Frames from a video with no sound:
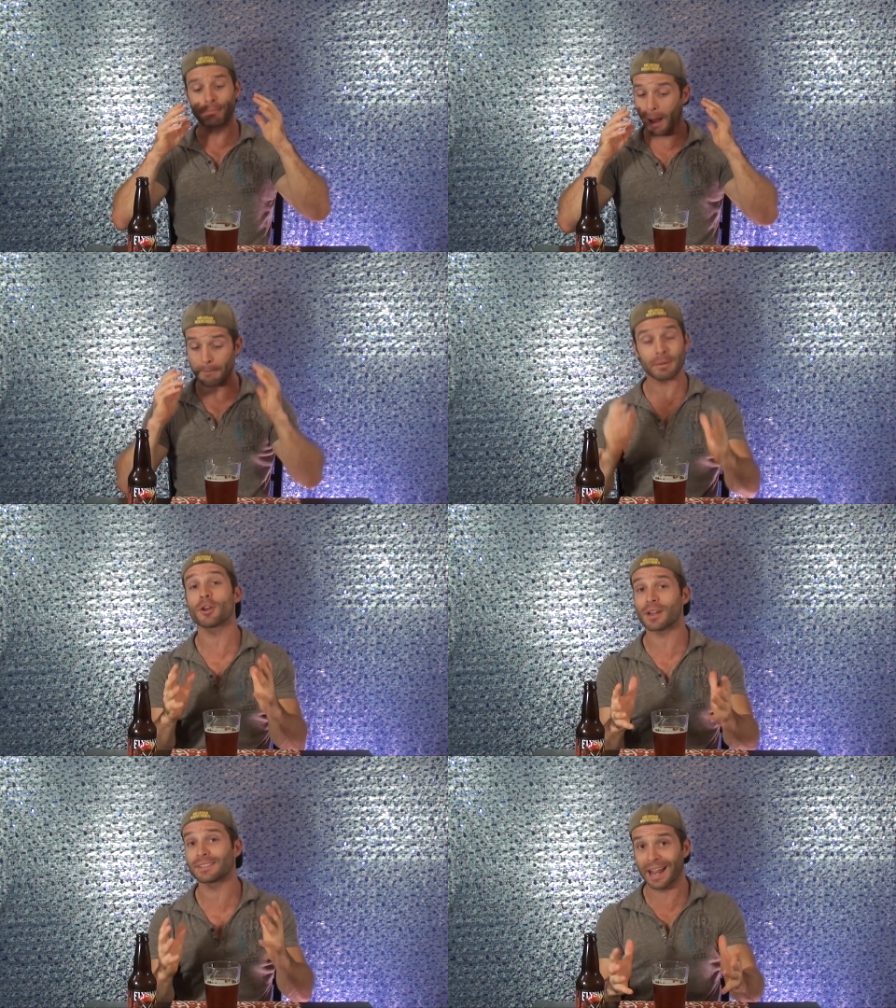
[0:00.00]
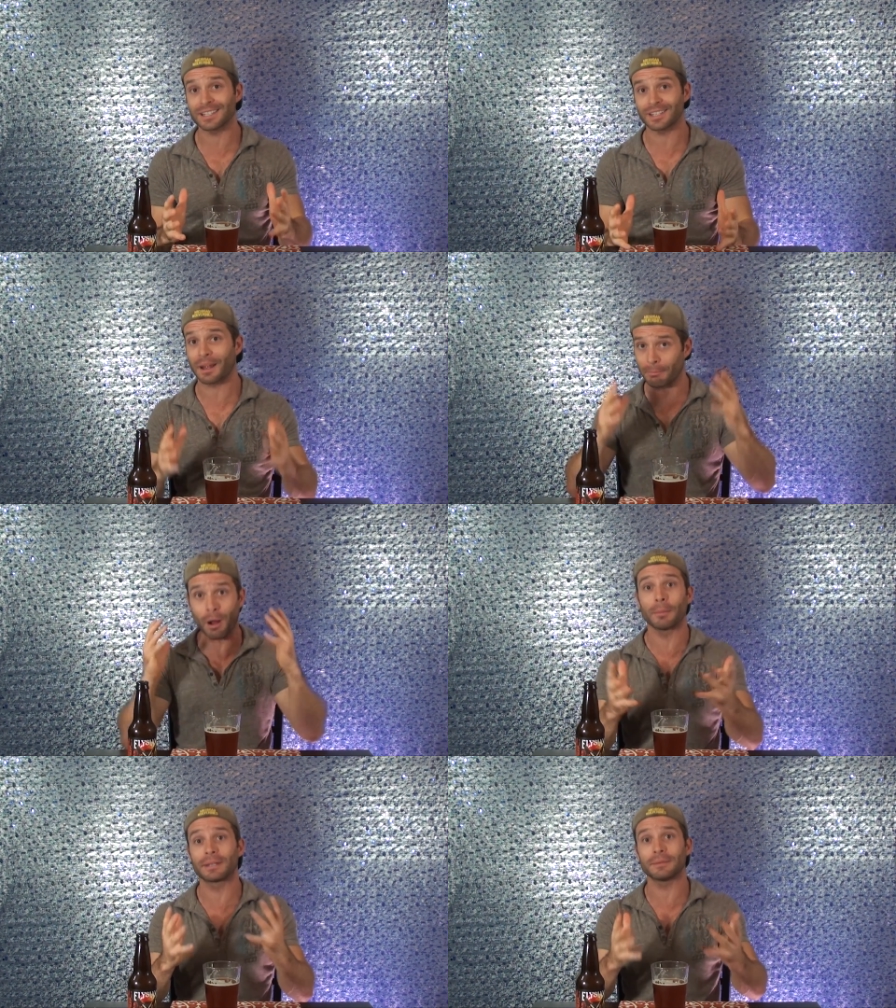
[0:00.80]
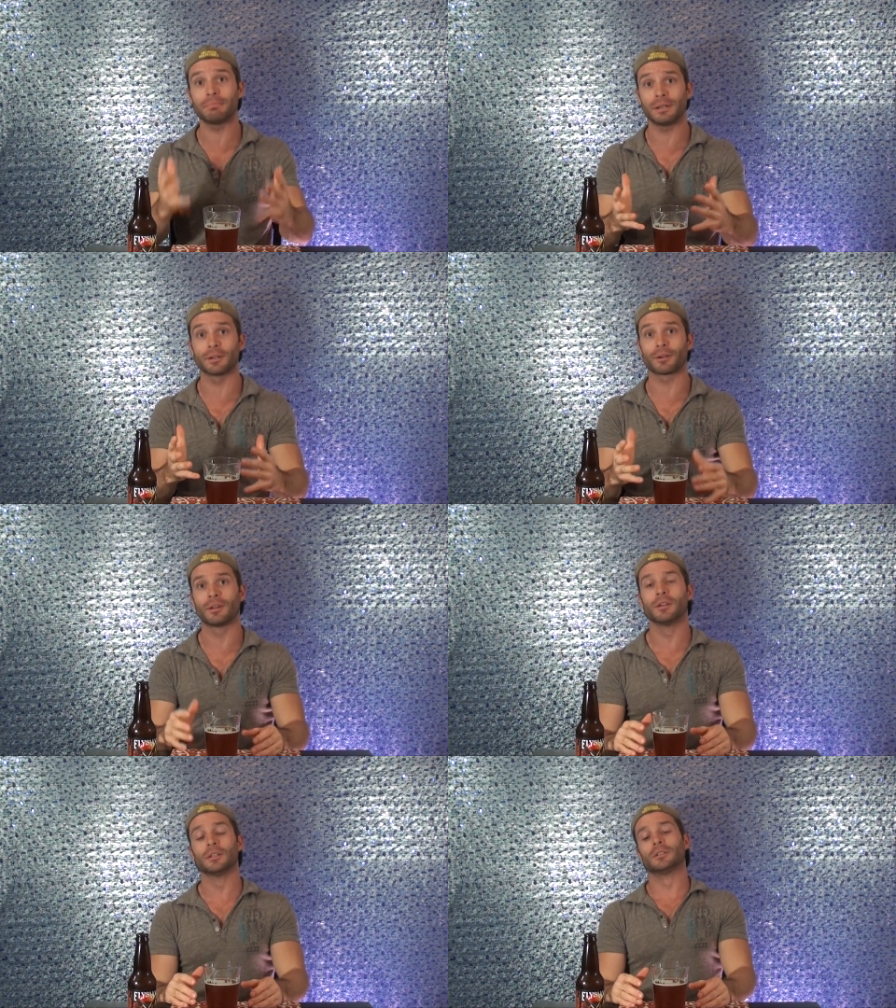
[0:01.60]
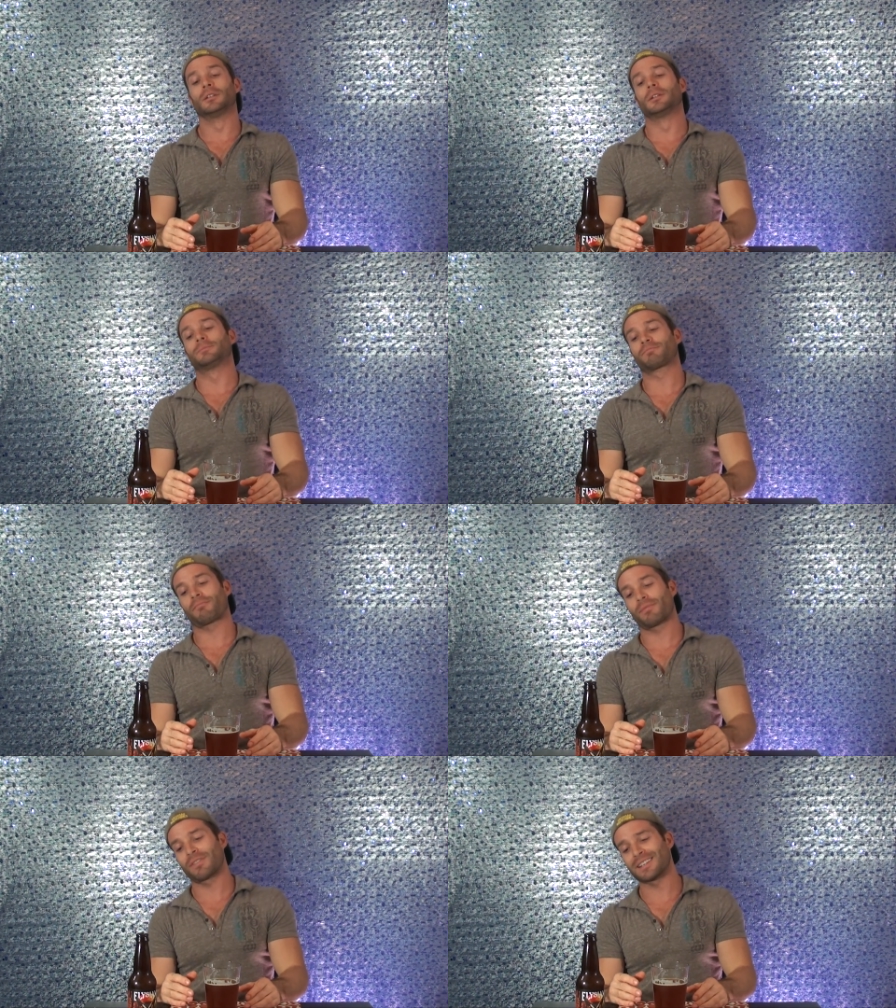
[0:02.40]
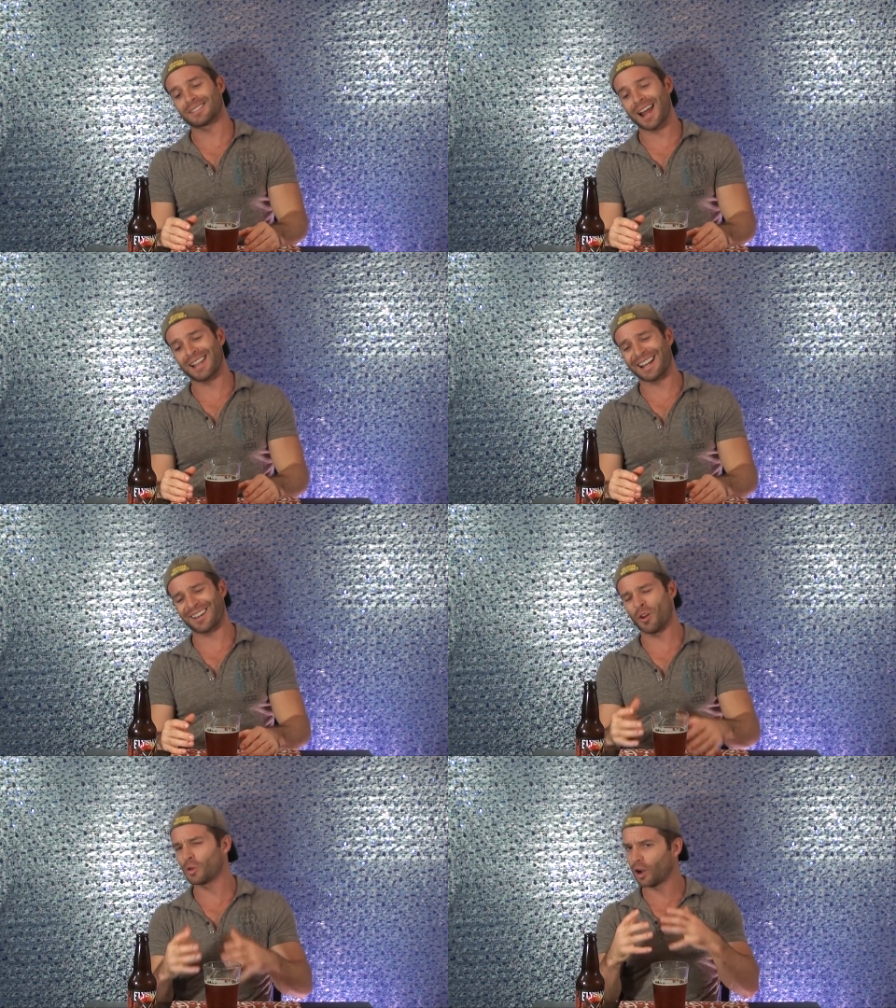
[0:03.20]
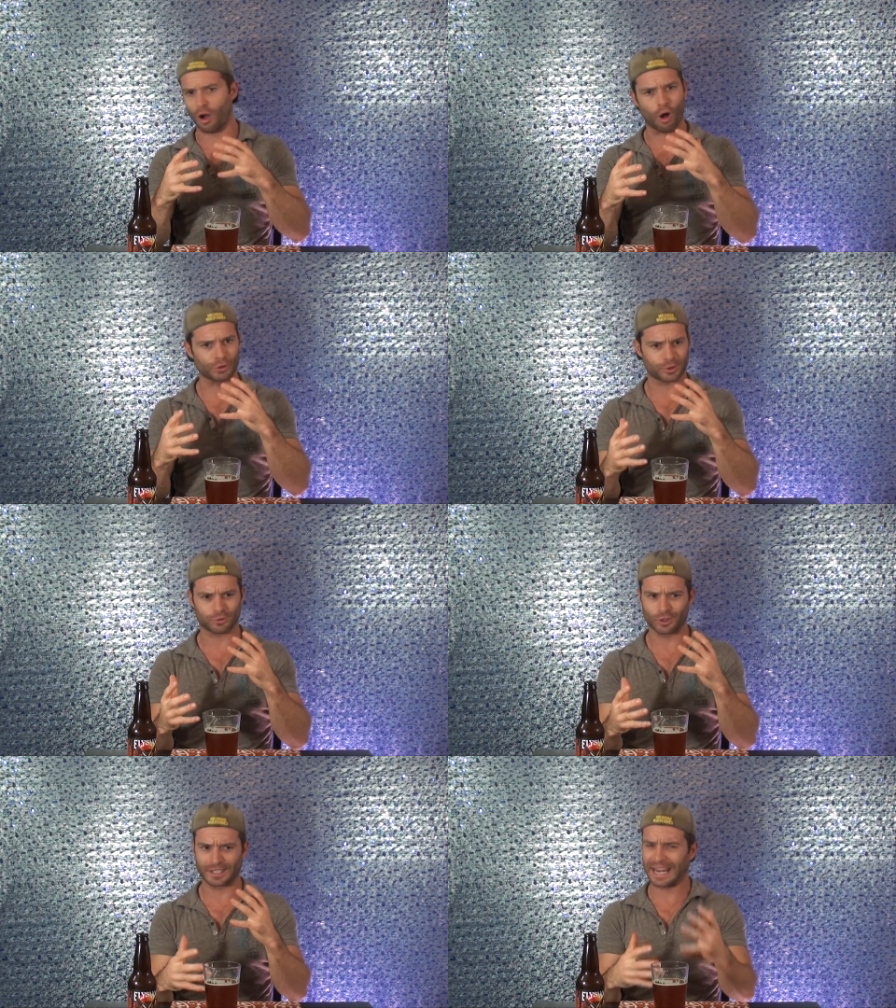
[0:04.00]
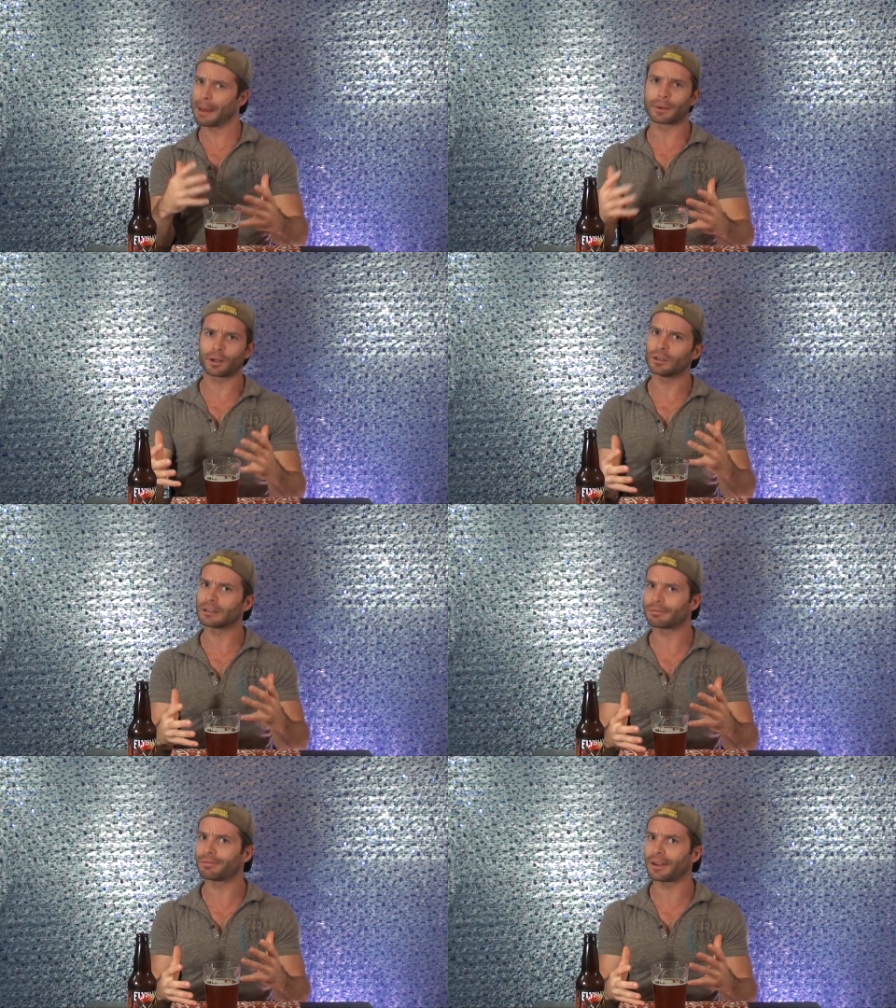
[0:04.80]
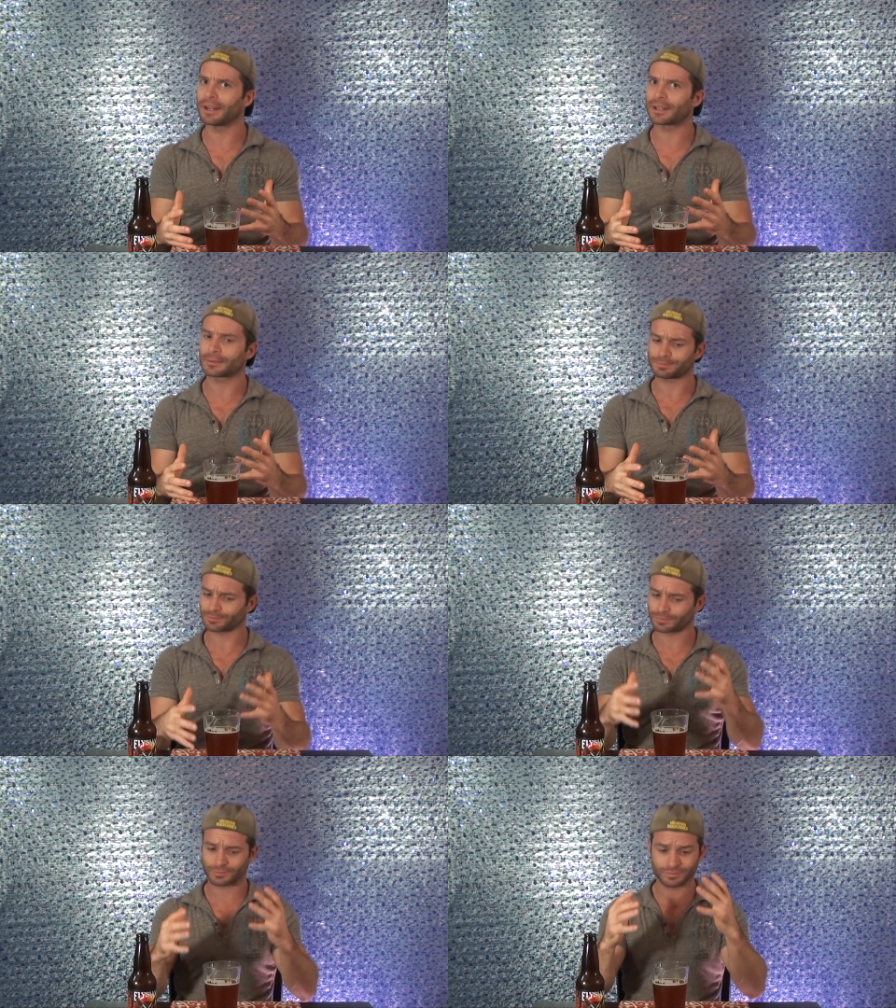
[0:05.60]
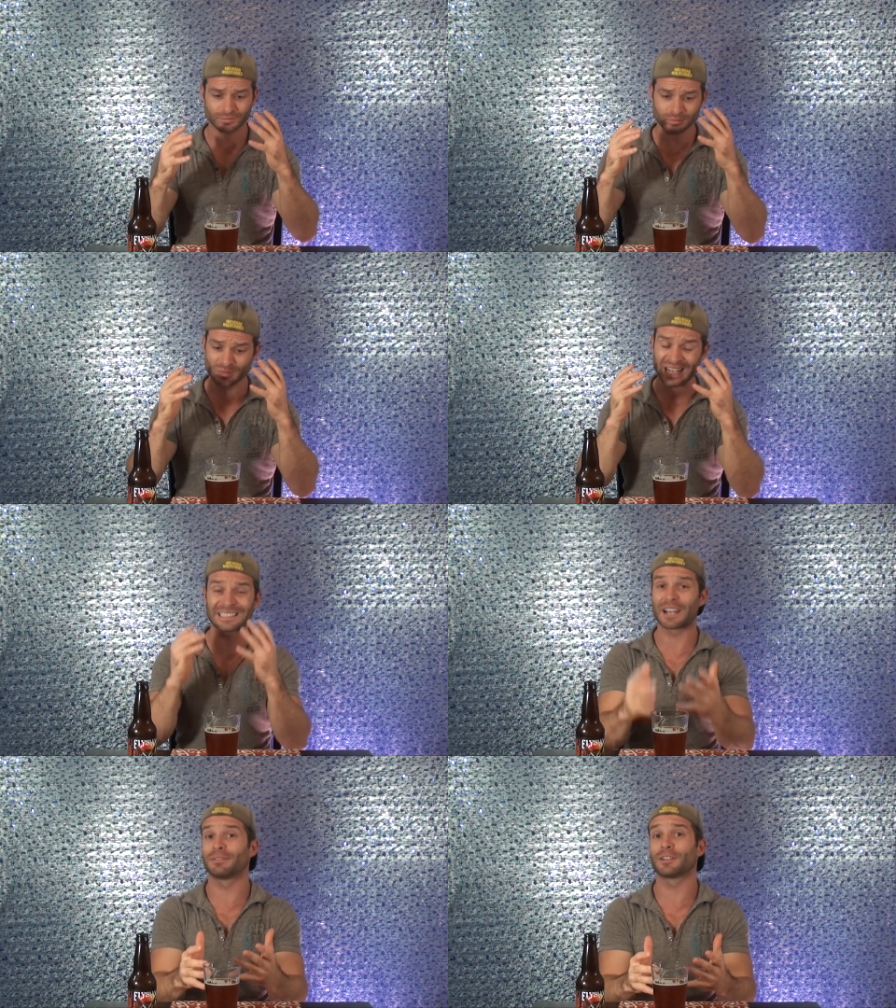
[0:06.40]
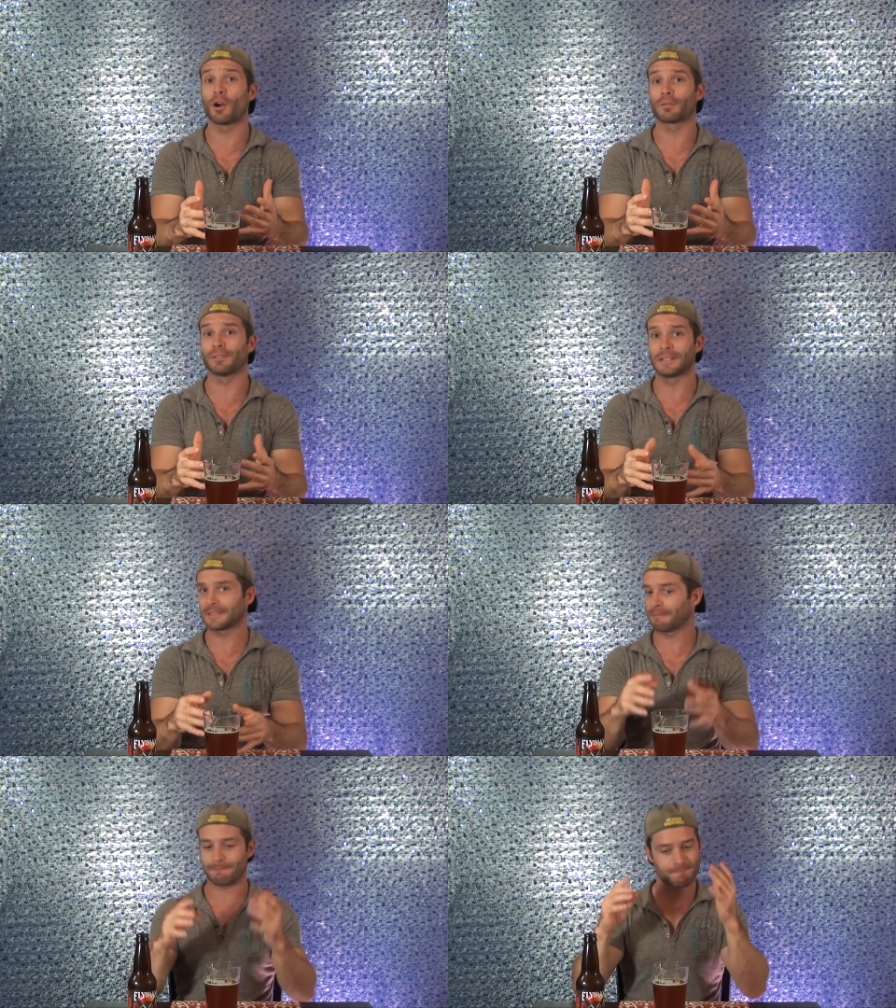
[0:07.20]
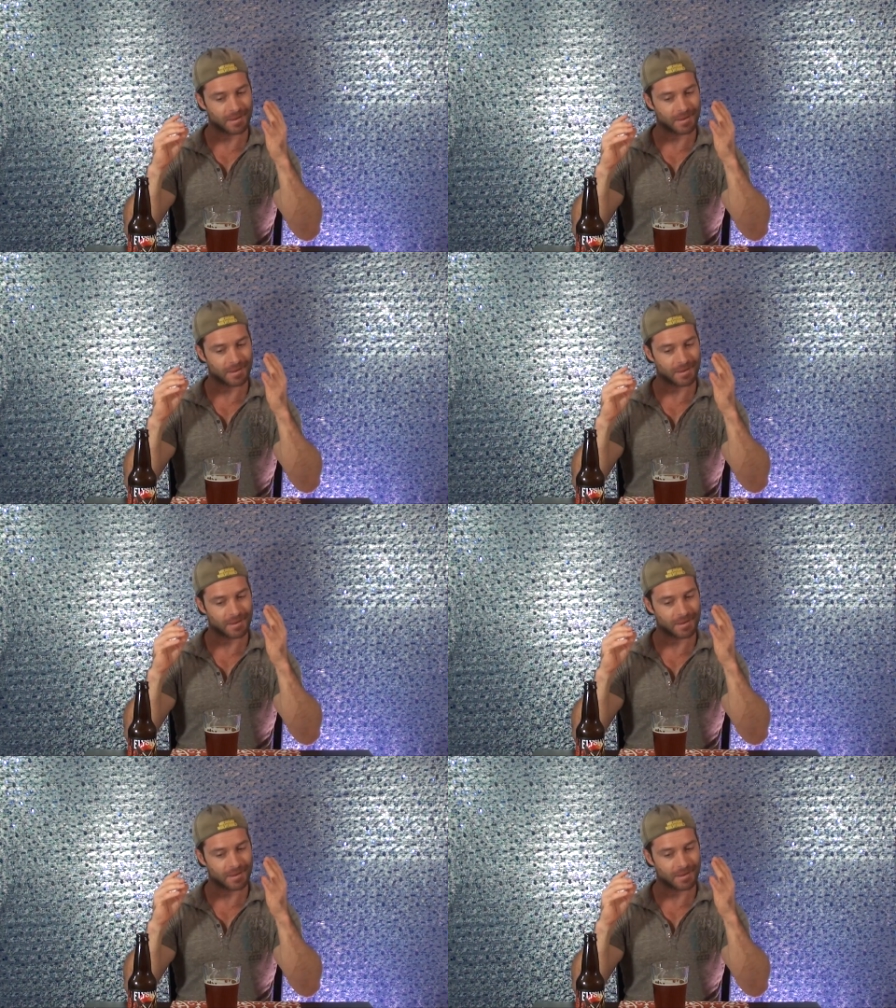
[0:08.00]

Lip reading: a beer that tastes like a pumpkin beer, that's not like ultra chemical and fake, definitely go for this.